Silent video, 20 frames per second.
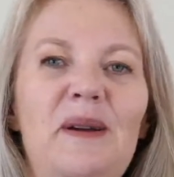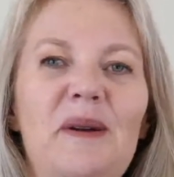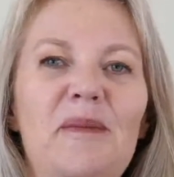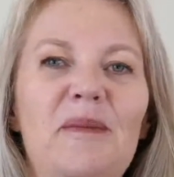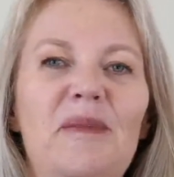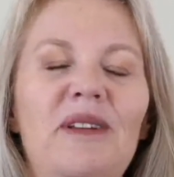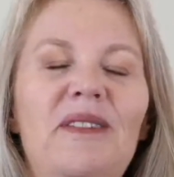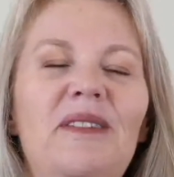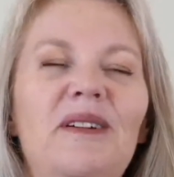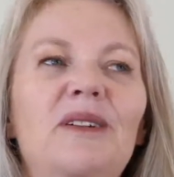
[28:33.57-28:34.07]

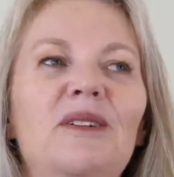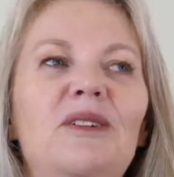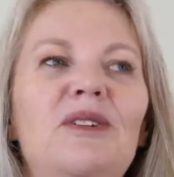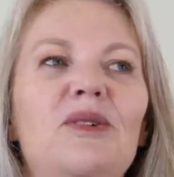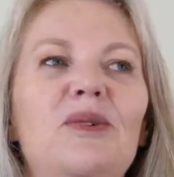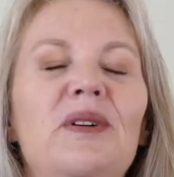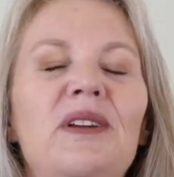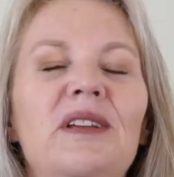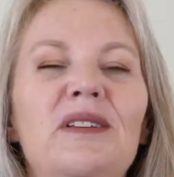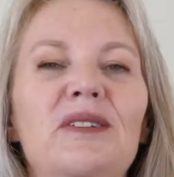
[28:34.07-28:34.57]
but they're
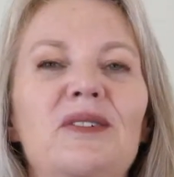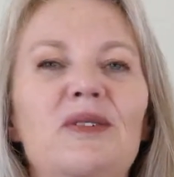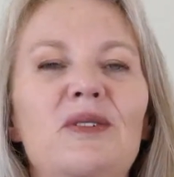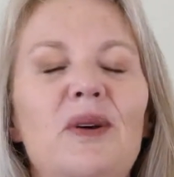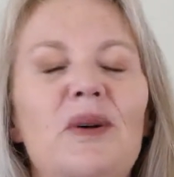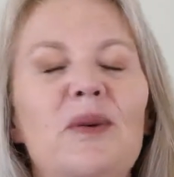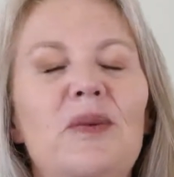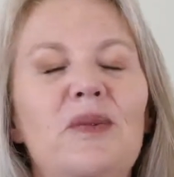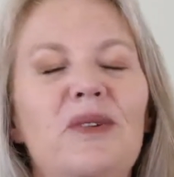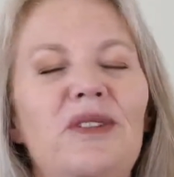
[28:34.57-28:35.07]
doing
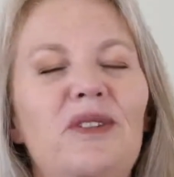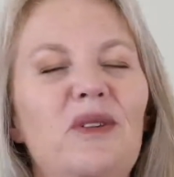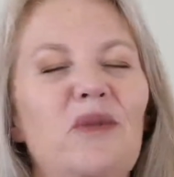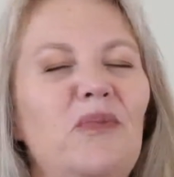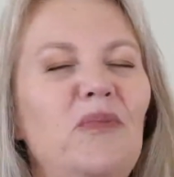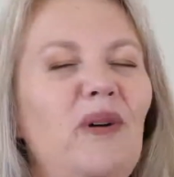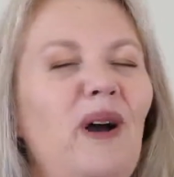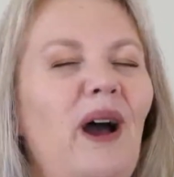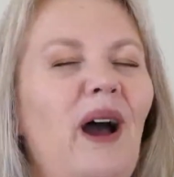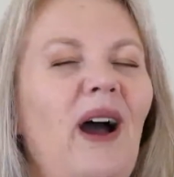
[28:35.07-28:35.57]
so with the
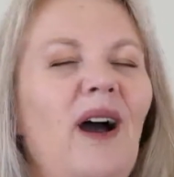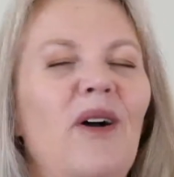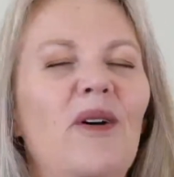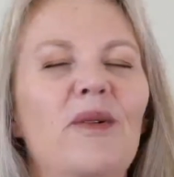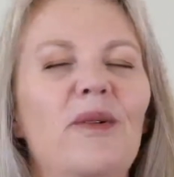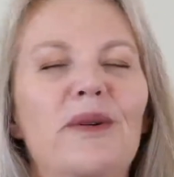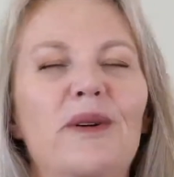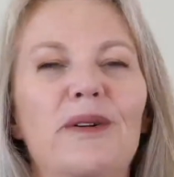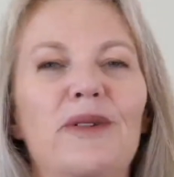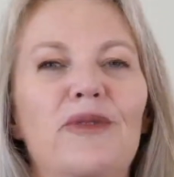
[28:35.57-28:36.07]

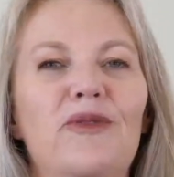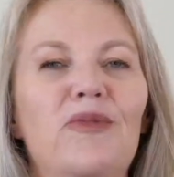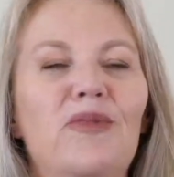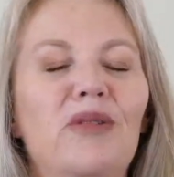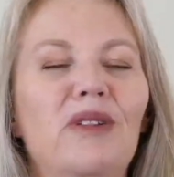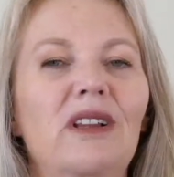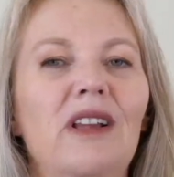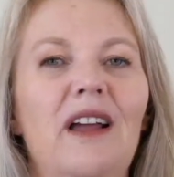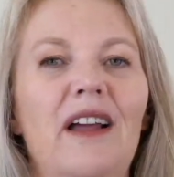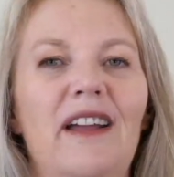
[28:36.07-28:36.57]
power of
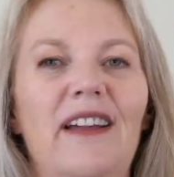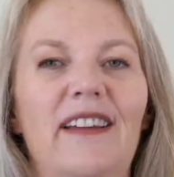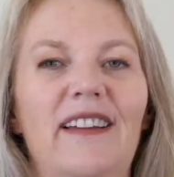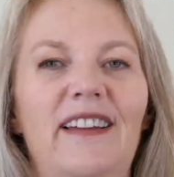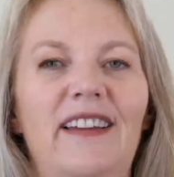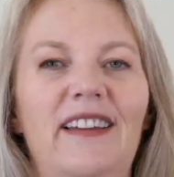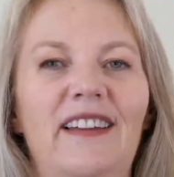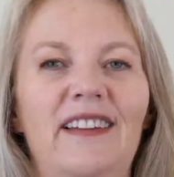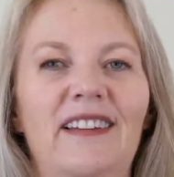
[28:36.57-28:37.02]
play.